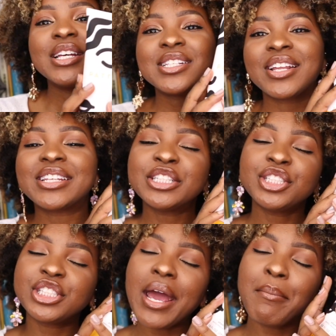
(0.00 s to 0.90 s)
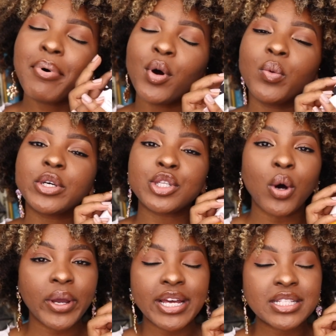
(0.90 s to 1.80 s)
So this shampoo was
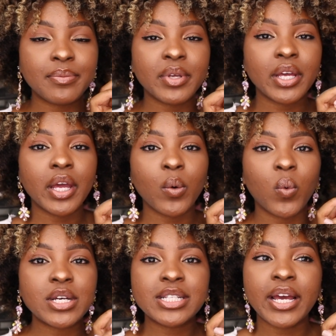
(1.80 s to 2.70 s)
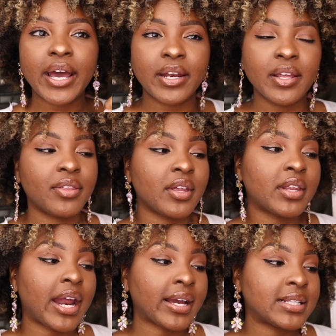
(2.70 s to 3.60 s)
okay to me. It wasn't anything
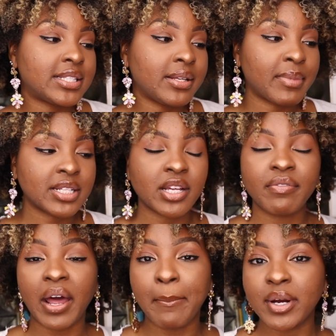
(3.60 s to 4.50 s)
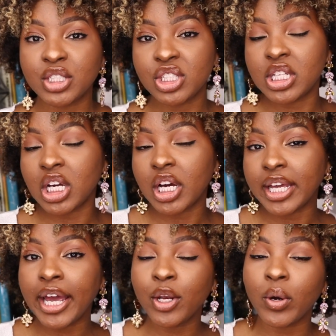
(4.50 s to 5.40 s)
that I can see myself like purchasing
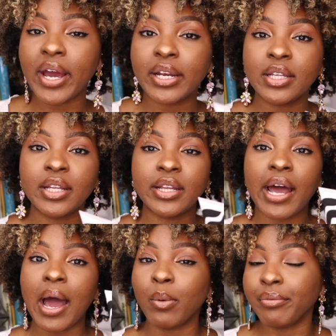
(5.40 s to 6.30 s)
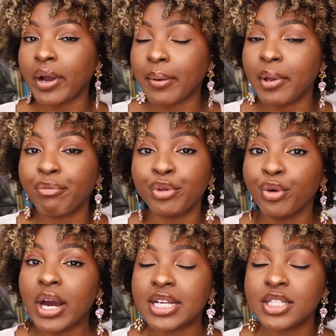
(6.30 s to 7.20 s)
again, or anything that I would recommend for
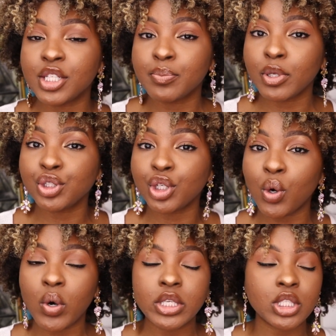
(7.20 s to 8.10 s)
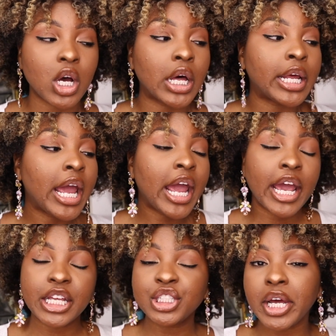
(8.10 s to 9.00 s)
you guys to splurge your coins on.
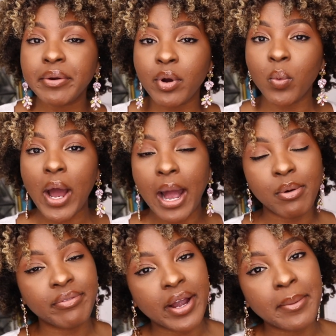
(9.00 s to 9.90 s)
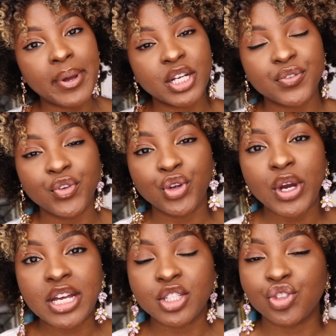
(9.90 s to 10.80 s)
In general, what I would recommend is for you
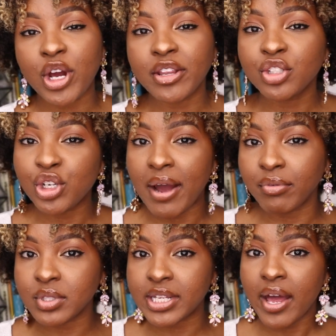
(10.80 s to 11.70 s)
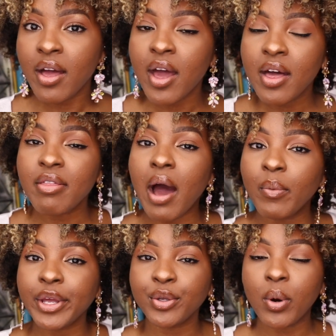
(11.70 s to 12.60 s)
guys to try the travel set. That
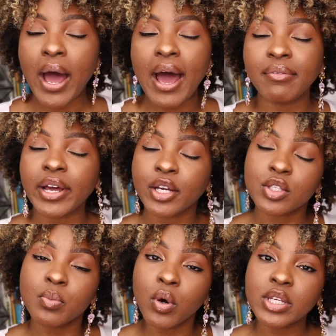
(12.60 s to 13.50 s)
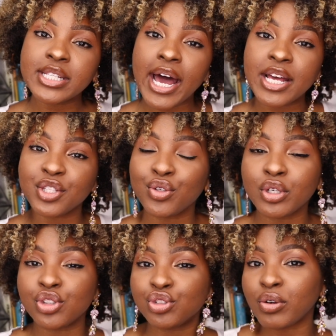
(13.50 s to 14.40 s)
way you'll have like a small size and you
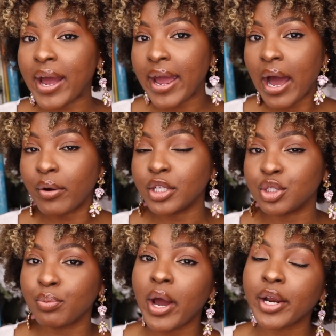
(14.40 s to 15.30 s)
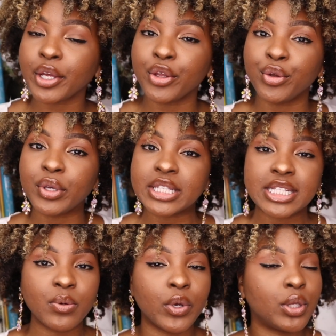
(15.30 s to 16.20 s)
can try out each product, and you can
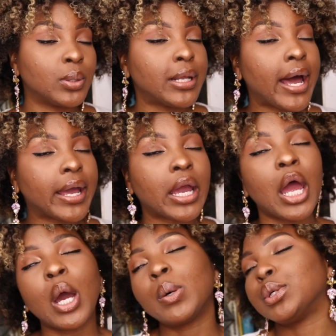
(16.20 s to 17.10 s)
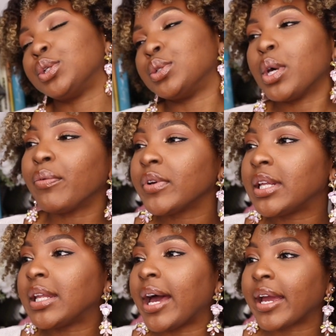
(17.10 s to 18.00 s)
see what you like, what you don't
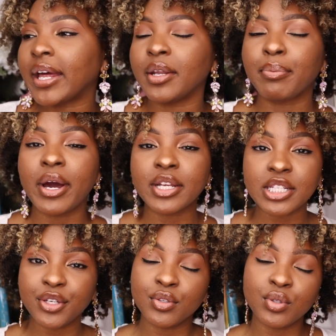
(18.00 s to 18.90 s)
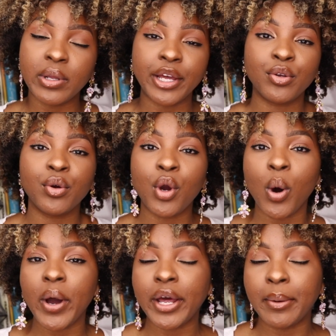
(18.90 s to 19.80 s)
really like, and the products that you do like, you could
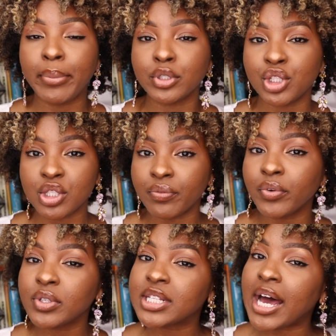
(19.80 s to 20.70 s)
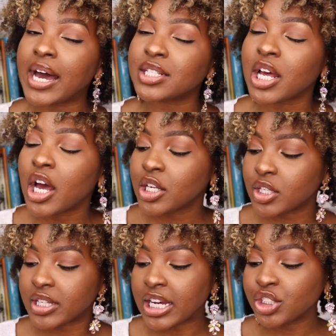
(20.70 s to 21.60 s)
go ahead and purchase the full size.
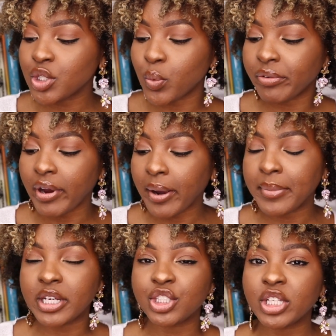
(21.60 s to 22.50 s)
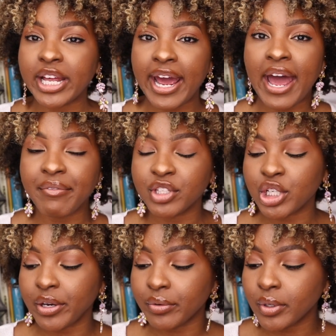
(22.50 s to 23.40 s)
So that's just one recommendation that I have in
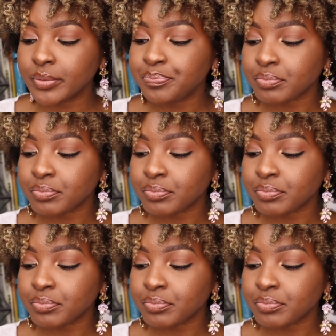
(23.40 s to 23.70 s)
general.